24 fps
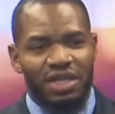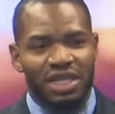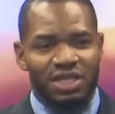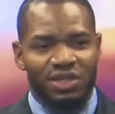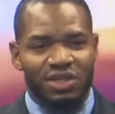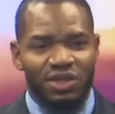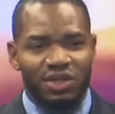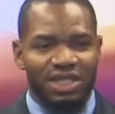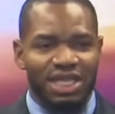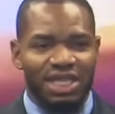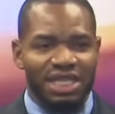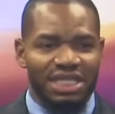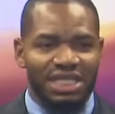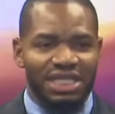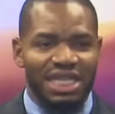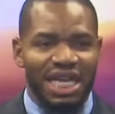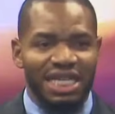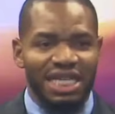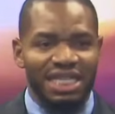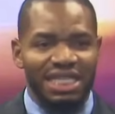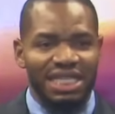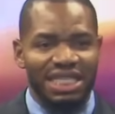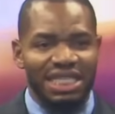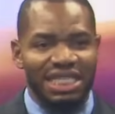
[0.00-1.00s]
Is
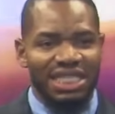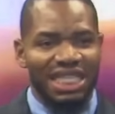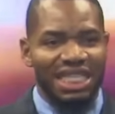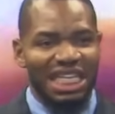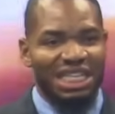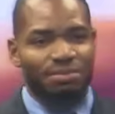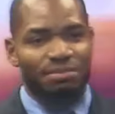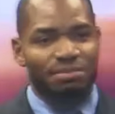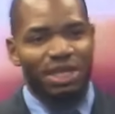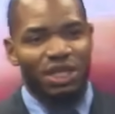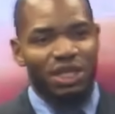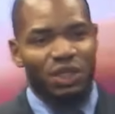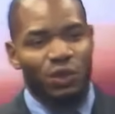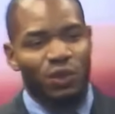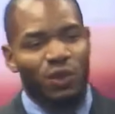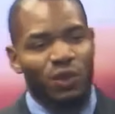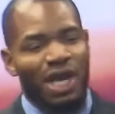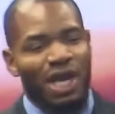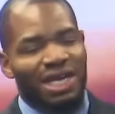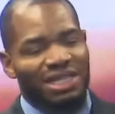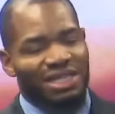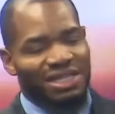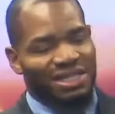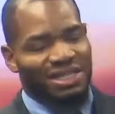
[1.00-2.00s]
understanding that make
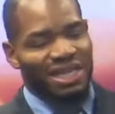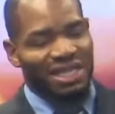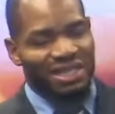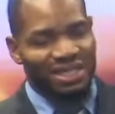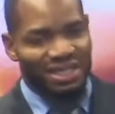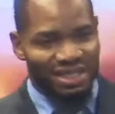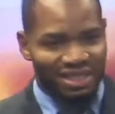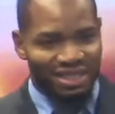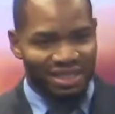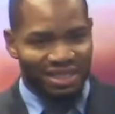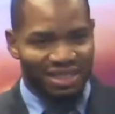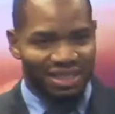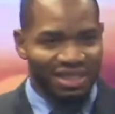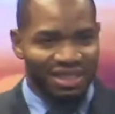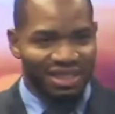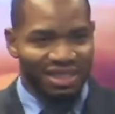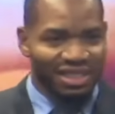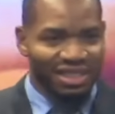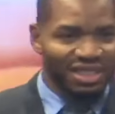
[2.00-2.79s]
you outstanding.